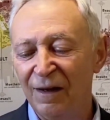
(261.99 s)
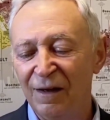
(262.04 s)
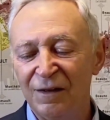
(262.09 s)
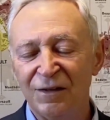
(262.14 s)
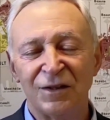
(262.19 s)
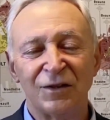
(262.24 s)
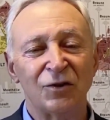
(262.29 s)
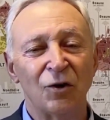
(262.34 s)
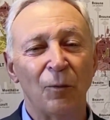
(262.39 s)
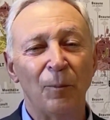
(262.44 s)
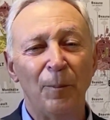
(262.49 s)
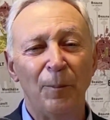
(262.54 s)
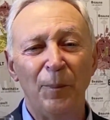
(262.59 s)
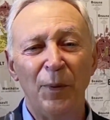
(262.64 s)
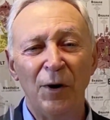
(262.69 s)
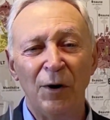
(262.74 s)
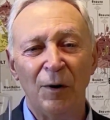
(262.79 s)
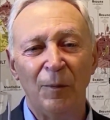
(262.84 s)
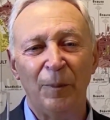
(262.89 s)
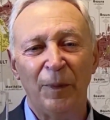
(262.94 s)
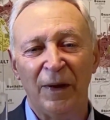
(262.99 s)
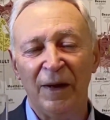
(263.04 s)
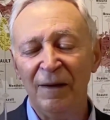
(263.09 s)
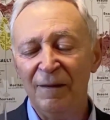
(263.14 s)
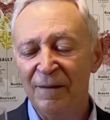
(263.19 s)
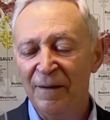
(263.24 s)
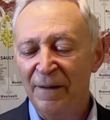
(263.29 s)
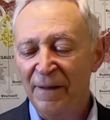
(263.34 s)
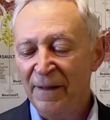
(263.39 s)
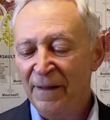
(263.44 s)
It's so
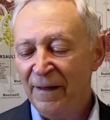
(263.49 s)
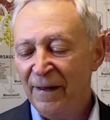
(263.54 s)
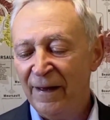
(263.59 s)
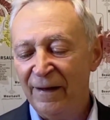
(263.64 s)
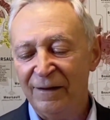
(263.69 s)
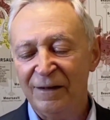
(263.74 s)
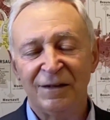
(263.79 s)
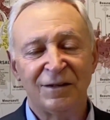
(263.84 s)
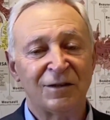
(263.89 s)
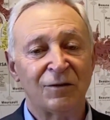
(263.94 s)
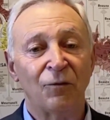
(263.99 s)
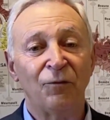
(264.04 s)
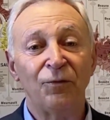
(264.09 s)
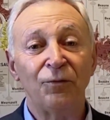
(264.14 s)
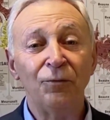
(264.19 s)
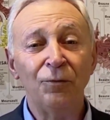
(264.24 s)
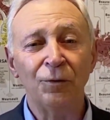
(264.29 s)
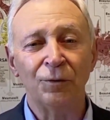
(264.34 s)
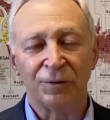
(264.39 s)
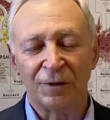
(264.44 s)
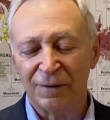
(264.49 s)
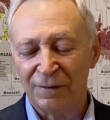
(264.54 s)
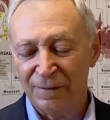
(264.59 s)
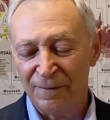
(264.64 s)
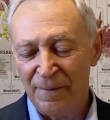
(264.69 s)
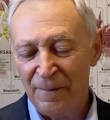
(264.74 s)
pulpy, it's a fruit.